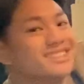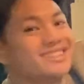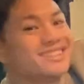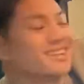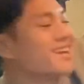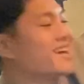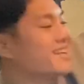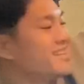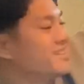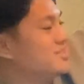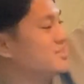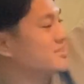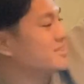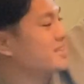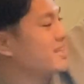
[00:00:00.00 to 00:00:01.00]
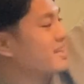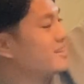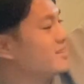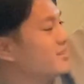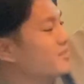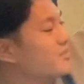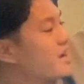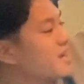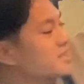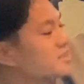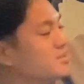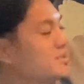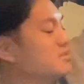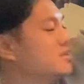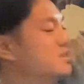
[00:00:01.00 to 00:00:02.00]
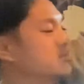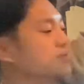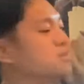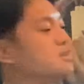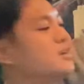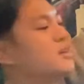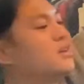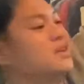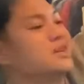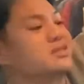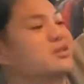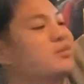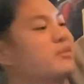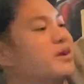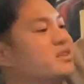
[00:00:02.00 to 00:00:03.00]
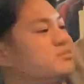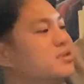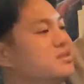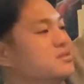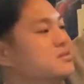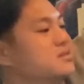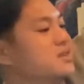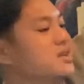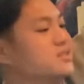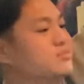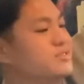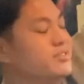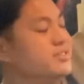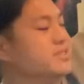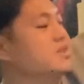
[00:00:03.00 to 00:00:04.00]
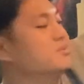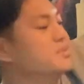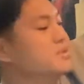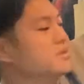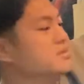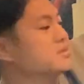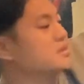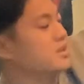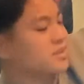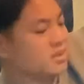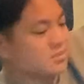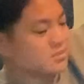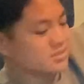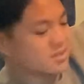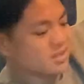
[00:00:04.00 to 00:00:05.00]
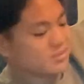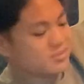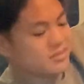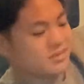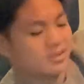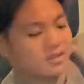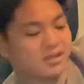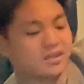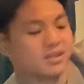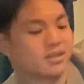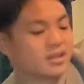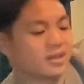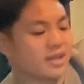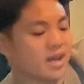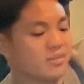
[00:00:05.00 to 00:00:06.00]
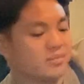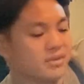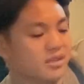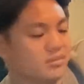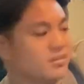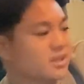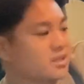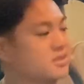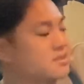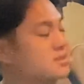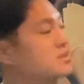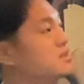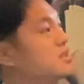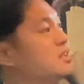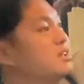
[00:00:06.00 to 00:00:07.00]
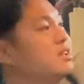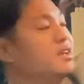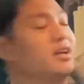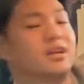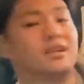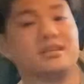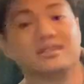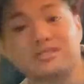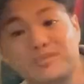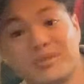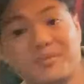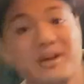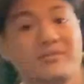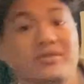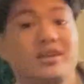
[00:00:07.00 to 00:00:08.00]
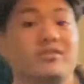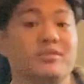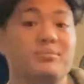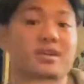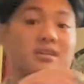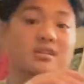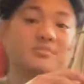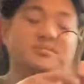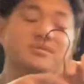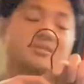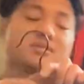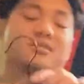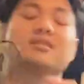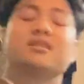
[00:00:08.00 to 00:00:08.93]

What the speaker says: 90s Jill Sander on the racks, but who knows. It has Cobrax buttons, has Riri zippers, a double zip, a gabardine mix, and this is one of my favorite pickups